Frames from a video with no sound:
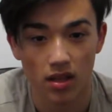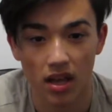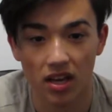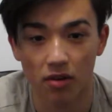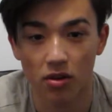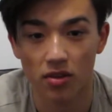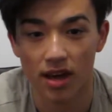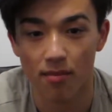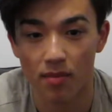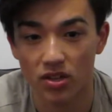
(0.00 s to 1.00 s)
And I'll note
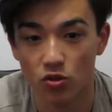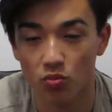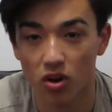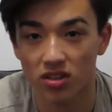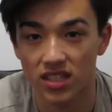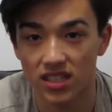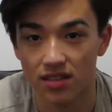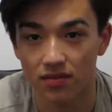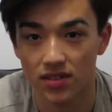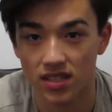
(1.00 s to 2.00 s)
that muscle protein
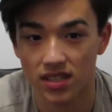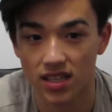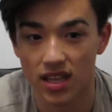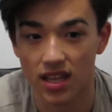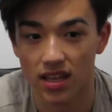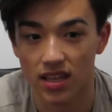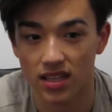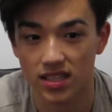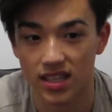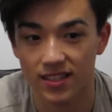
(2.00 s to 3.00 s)
synthesis here
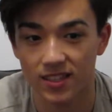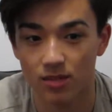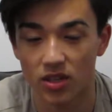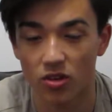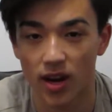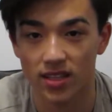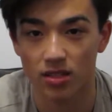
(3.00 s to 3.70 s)
is stated to be greater